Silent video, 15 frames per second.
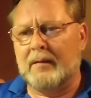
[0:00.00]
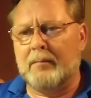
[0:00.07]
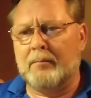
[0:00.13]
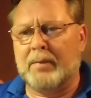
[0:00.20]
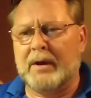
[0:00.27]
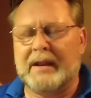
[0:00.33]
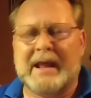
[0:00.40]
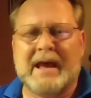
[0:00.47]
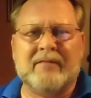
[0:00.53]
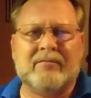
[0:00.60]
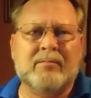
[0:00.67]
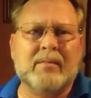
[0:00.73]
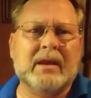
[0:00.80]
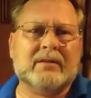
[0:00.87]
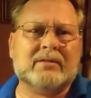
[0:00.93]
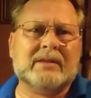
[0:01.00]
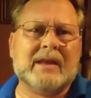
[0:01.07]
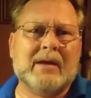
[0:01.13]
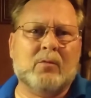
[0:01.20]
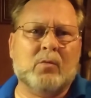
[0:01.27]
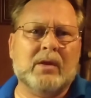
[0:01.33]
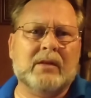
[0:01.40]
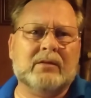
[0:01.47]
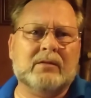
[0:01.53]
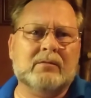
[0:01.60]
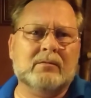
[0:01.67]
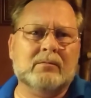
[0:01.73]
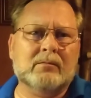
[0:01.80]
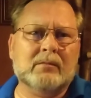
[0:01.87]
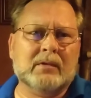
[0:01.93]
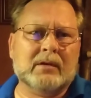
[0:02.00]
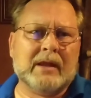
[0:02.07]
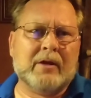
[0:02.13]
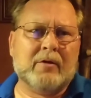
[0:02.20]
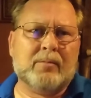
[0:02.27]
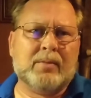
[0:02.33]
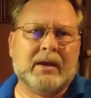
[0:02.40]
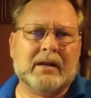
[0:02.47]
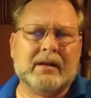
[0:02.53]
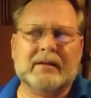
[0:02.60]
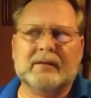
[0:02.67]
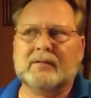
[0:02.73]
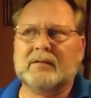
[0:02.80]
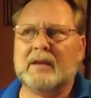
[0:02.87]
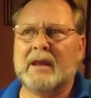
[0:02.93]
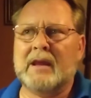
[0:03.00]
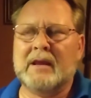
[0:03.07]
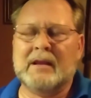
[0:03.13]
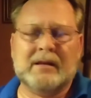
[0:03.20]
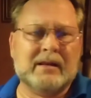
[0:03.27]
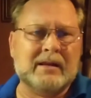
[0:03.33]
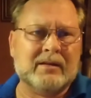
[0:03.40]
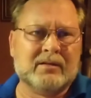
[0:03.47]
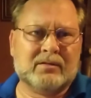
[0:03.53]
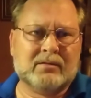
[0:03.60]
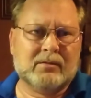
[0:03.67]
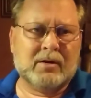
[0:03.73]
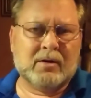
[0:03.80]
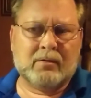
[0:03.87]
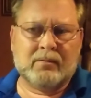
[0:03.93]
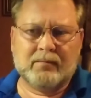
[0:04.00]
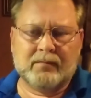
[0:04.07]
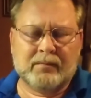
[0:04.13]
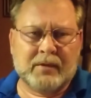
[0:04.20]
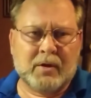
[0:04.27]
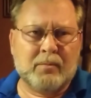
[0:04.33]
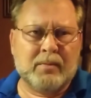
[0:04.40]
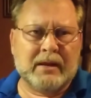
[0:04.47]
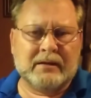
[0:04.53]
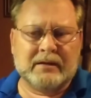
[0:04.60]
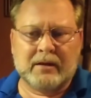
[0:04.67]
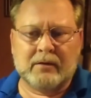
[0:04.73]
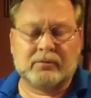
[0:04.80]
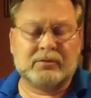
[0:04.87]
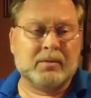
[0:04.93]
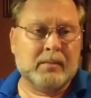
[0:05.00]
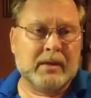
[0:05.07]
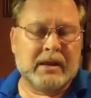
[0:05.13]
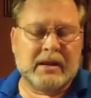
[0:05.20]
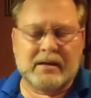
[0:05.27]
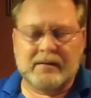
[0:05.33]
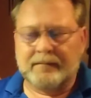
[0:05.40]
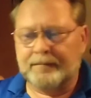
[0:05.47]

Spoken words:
But I've mixed that with layer pellets, and it's, no big deal to me.